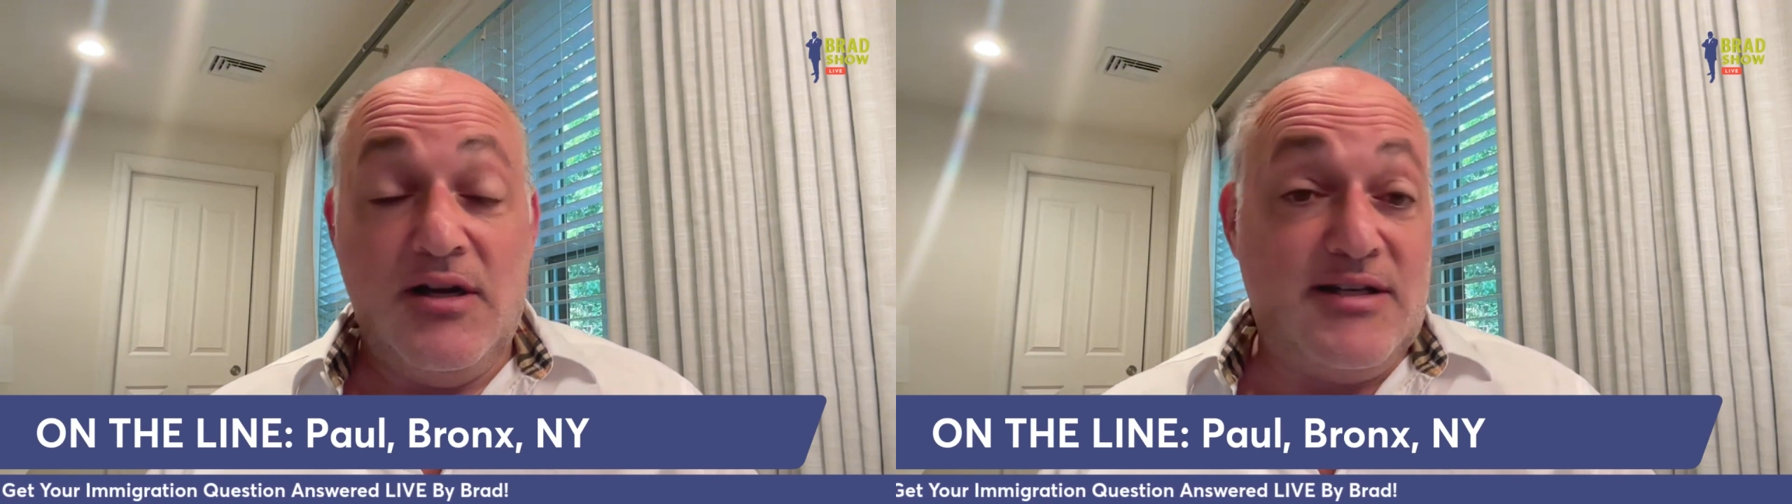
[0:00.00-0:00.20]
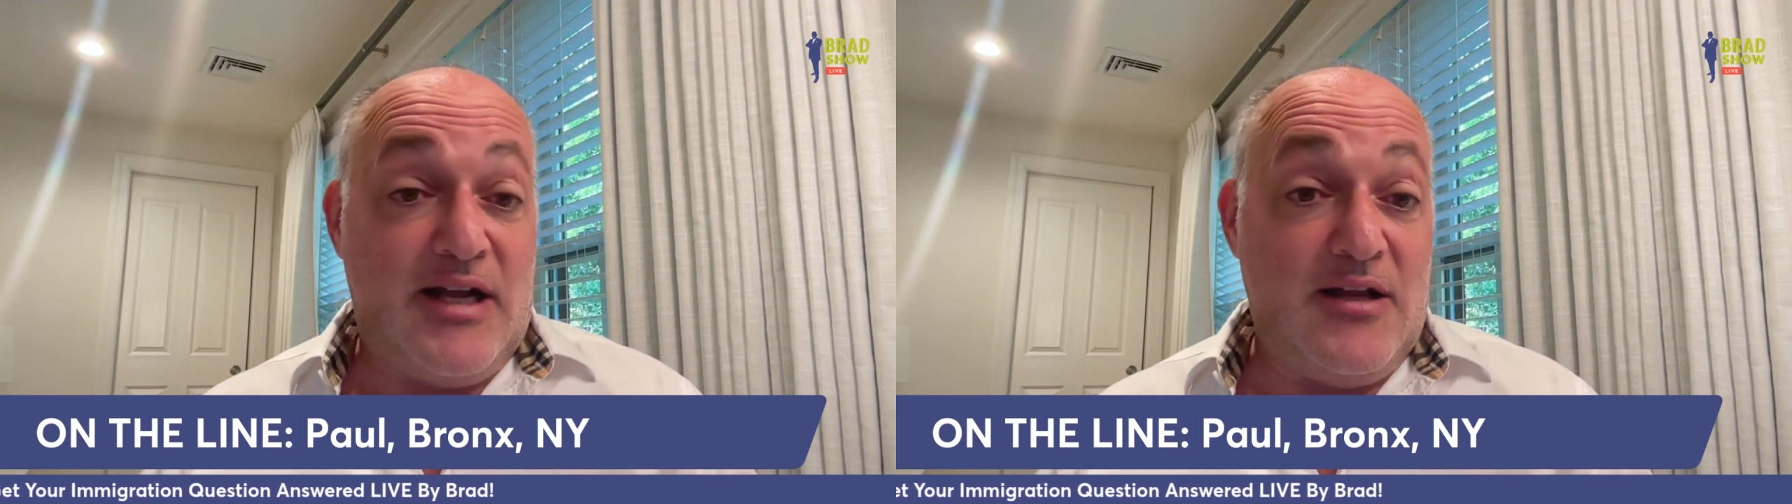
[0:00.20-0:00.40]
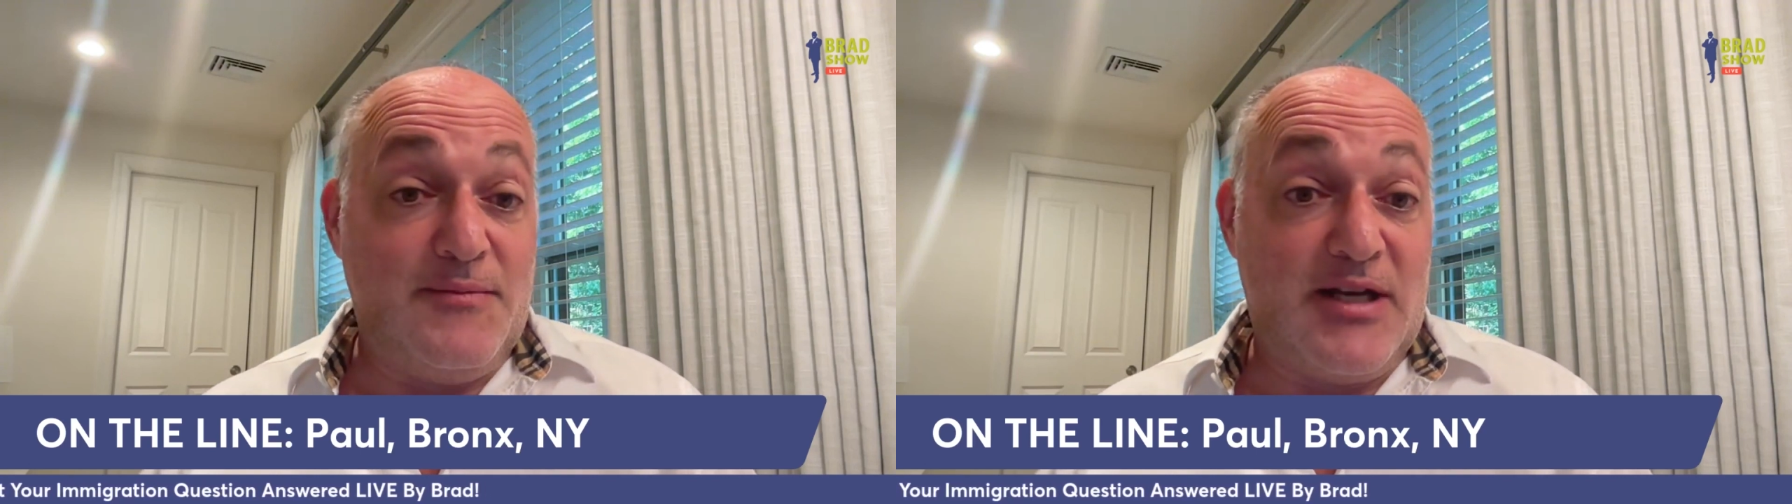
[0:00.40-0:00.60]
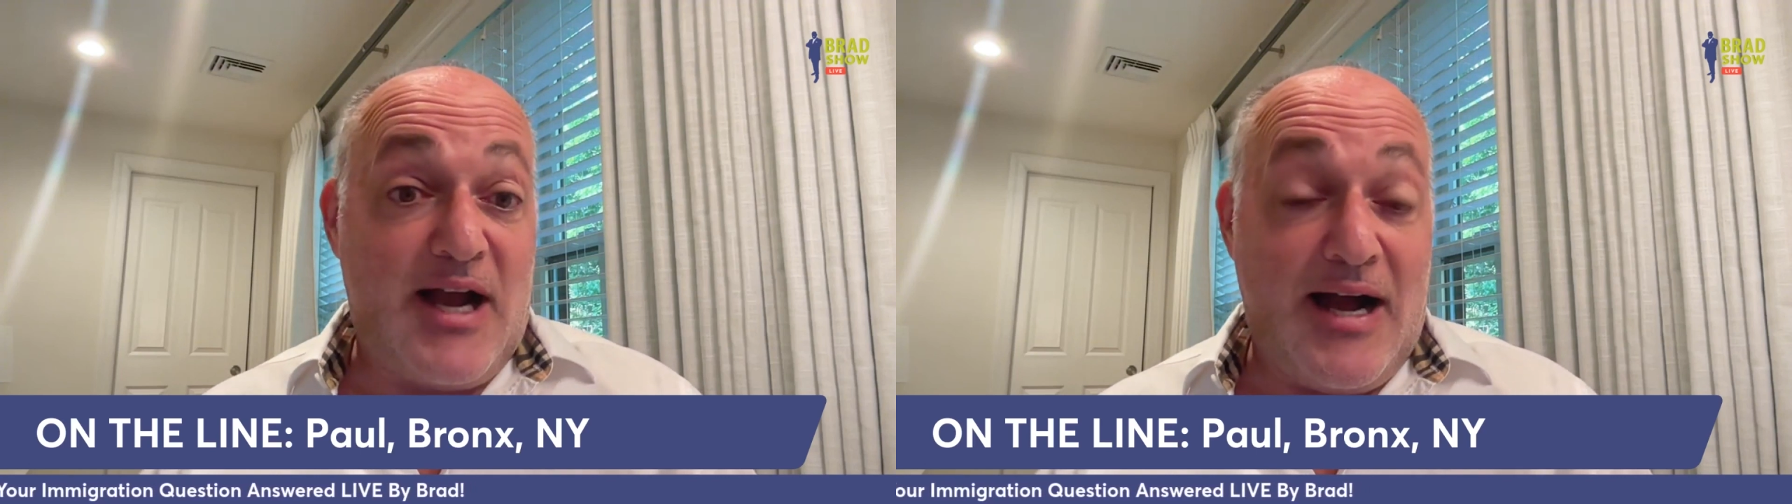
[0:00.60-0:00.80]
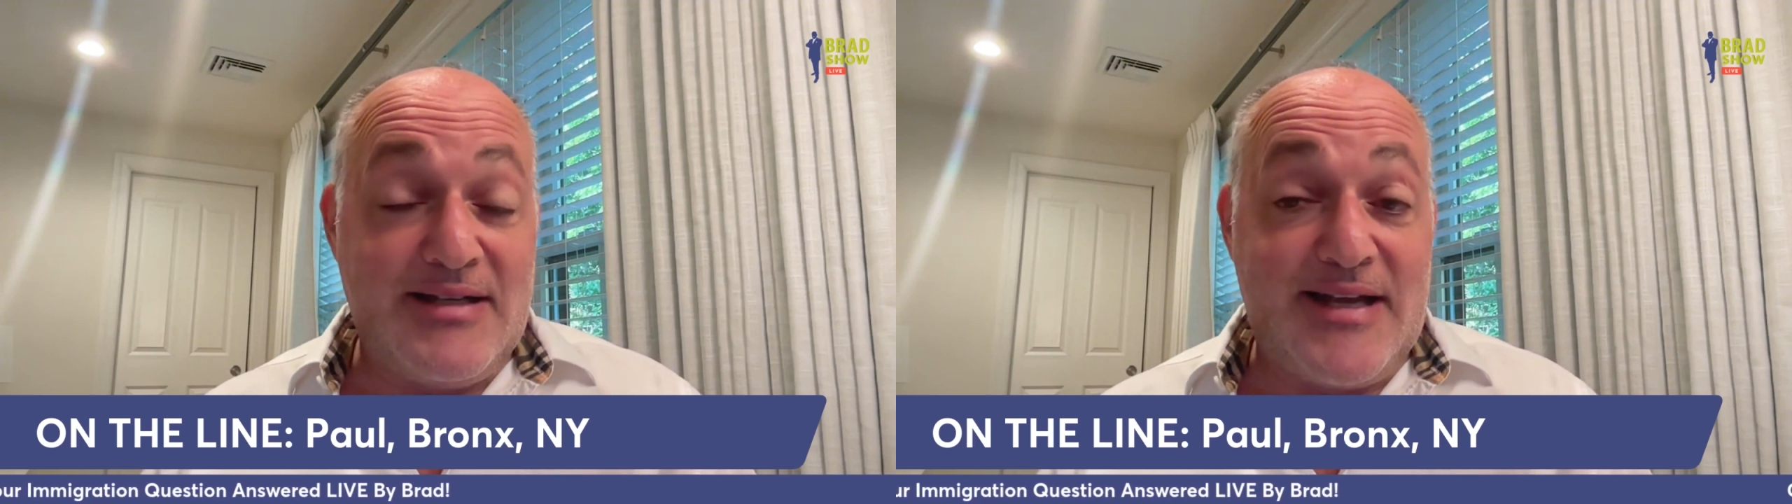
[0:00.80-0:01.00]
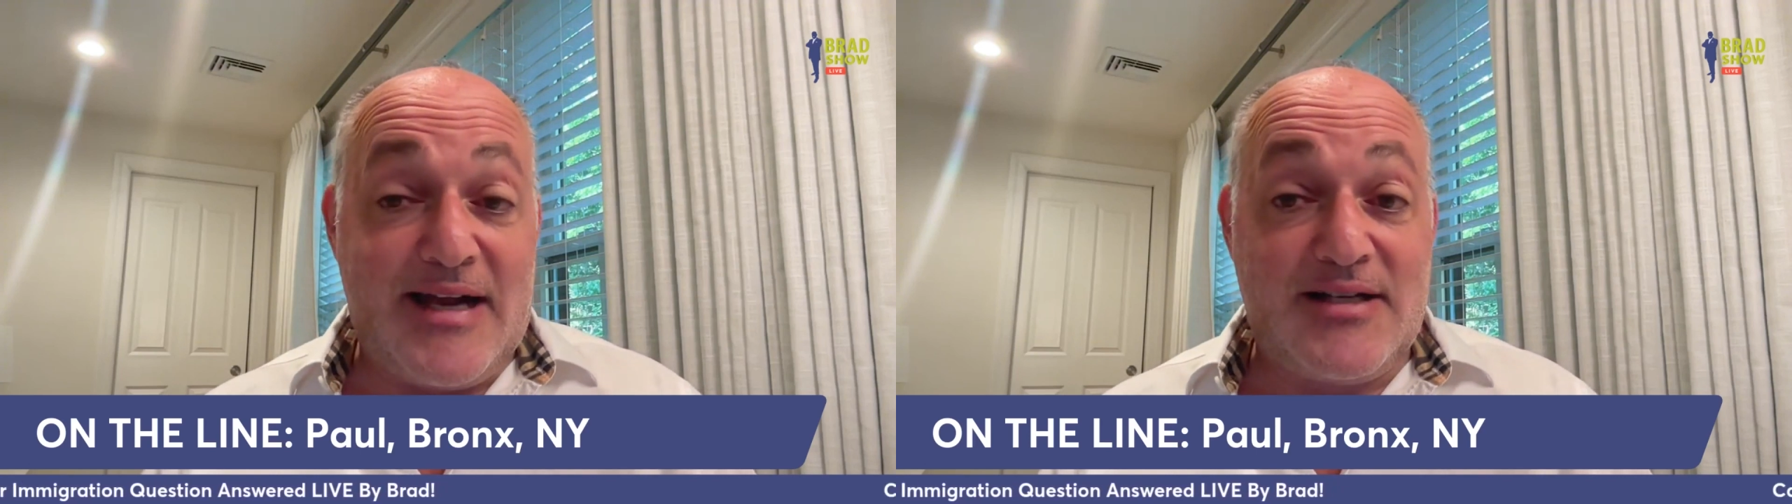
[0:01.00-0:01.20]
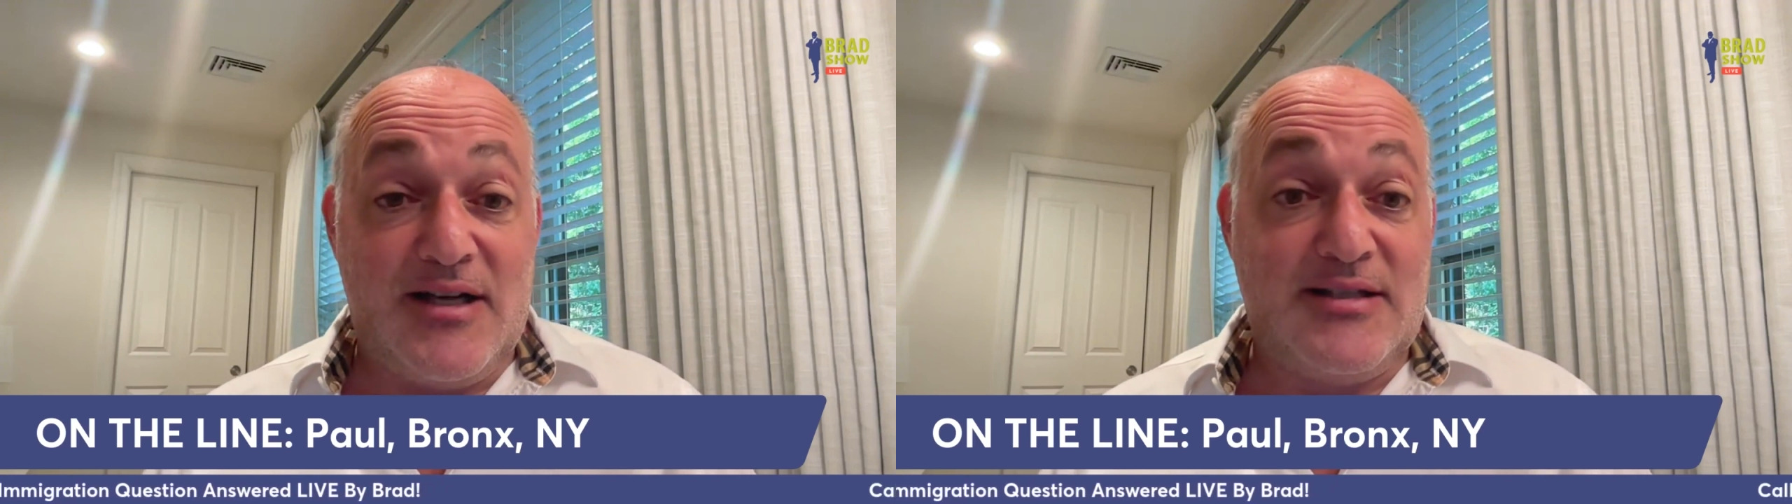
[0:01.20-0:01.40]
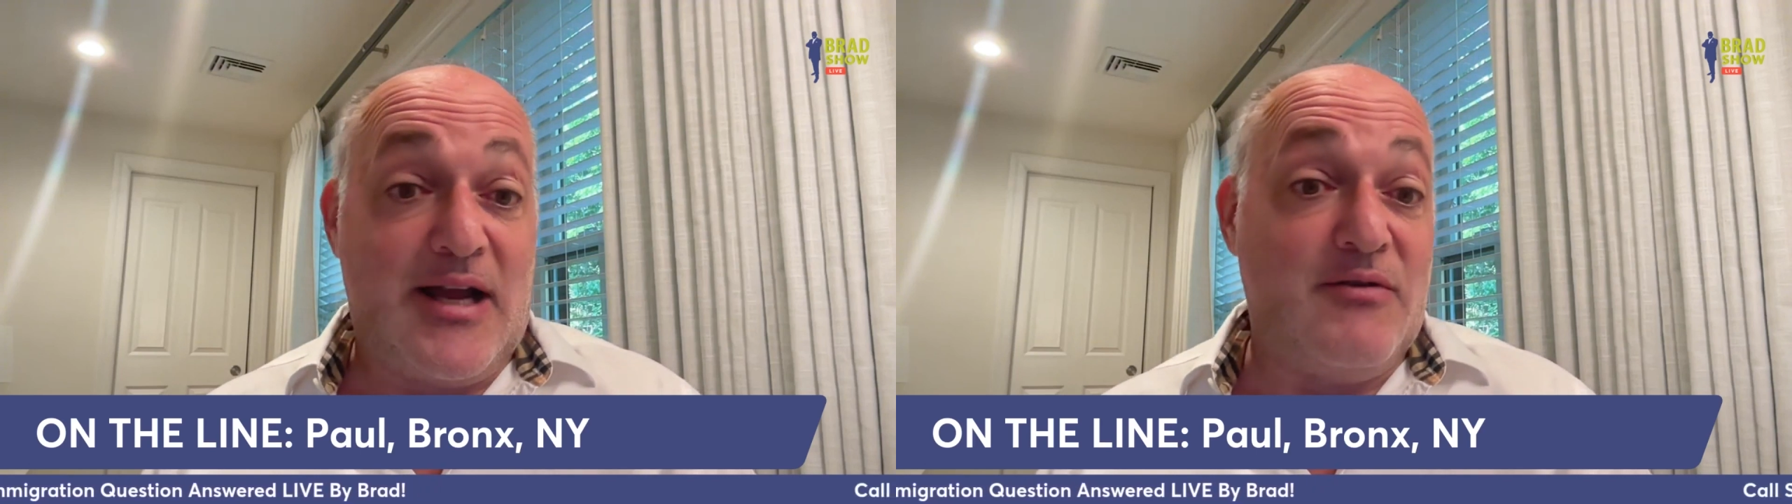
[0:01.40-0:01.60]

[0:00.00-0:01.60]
Tell him to contact us.